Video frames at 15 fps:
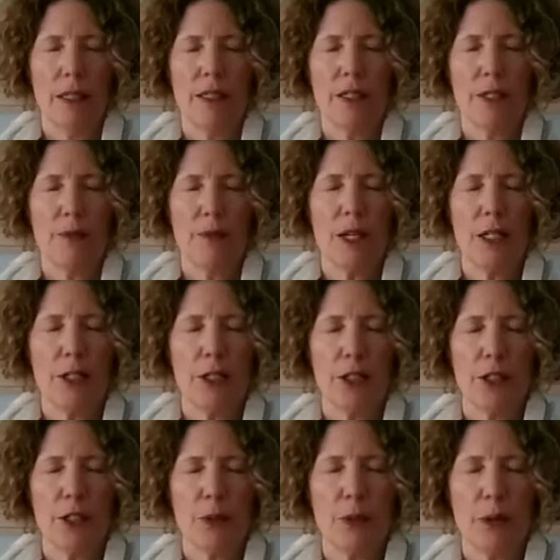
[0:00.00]
And surrender
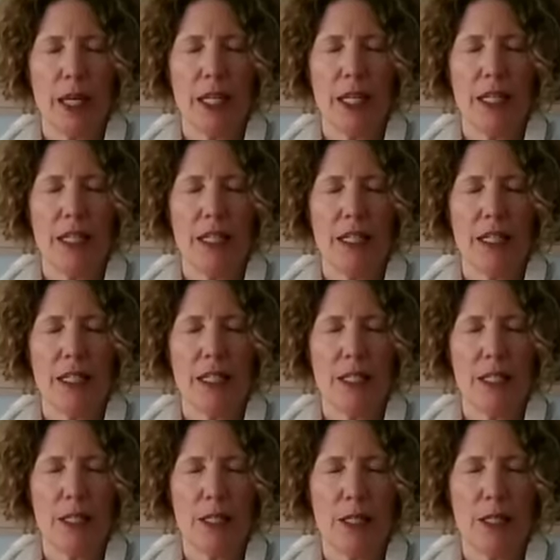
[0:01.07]
your weight
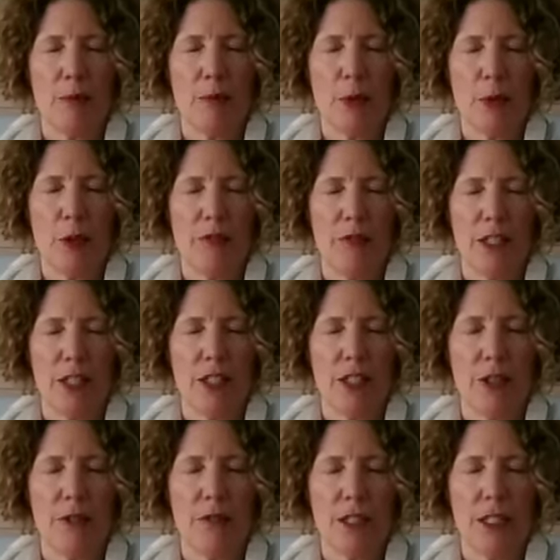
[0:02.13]
into the support of the
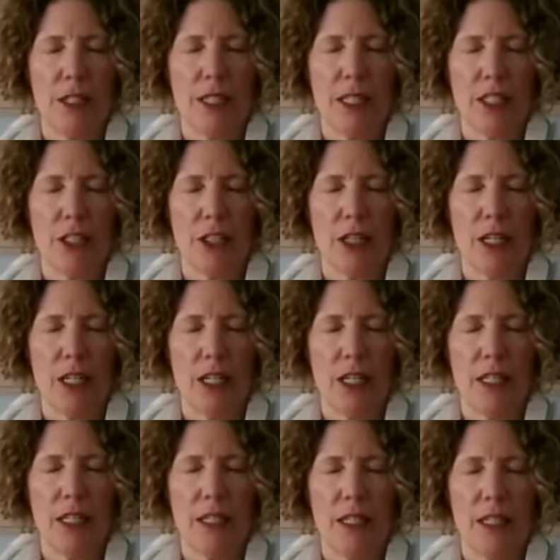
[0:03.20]
surface that you're
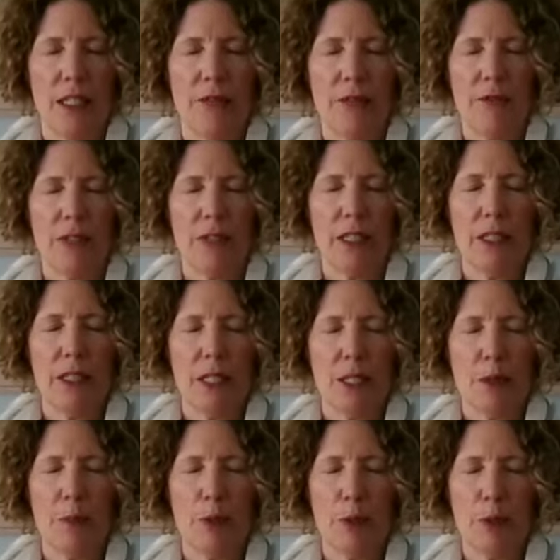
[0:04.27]
on and feel the
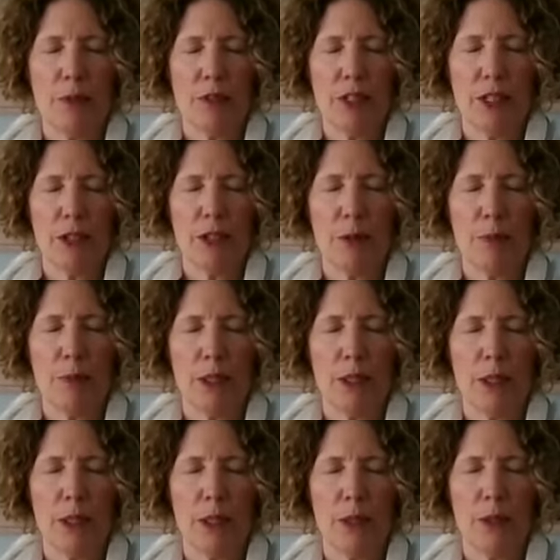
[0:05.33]
support of the earth
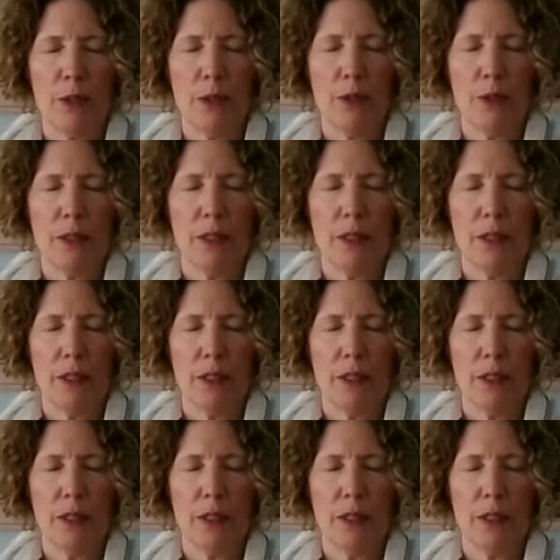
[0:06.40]
below.